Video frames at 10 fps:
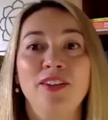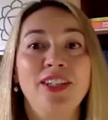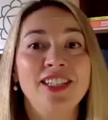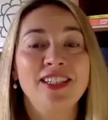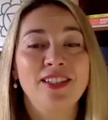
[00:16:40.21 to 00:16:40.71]

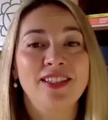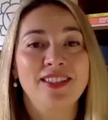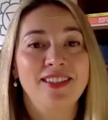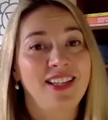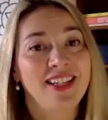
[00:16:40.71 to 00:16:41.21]
this is
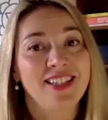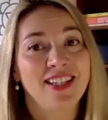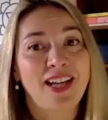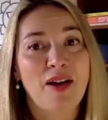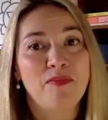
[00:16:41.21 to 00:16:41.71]
things
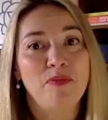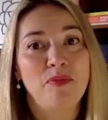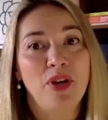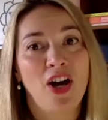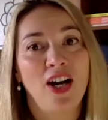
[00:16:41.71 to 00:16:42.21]
that happen
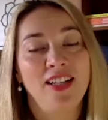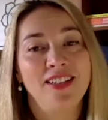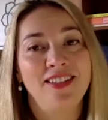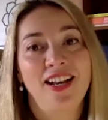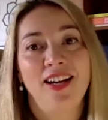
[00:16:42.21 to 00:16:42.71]

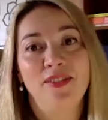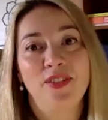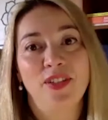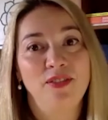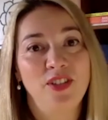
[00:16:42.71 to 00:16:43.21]
behind
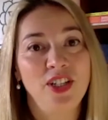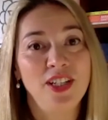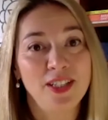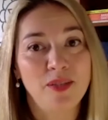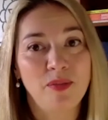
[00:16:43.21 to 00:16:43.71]
lives of
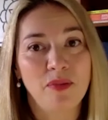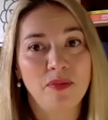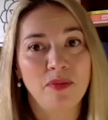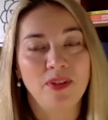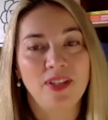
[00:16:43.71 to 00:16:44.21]
genius
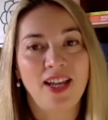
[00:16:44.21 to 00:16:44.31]
people.